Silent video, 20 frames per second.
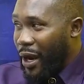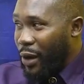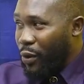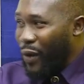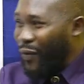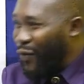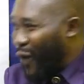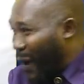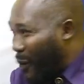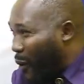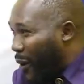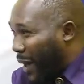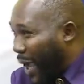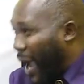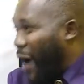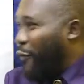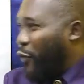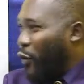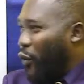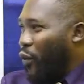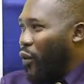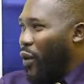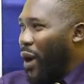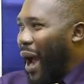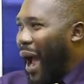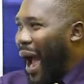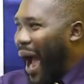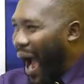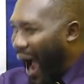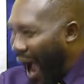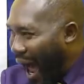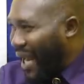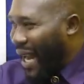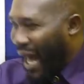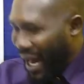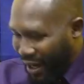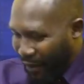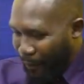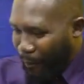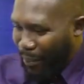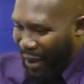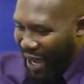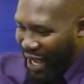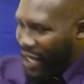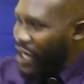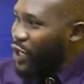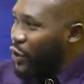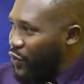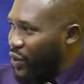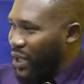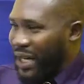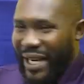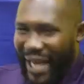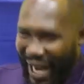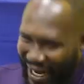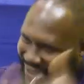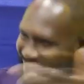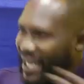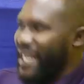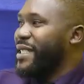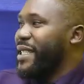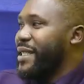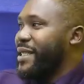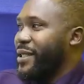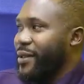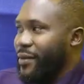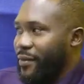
If you are not careful, Alan, the history can change it.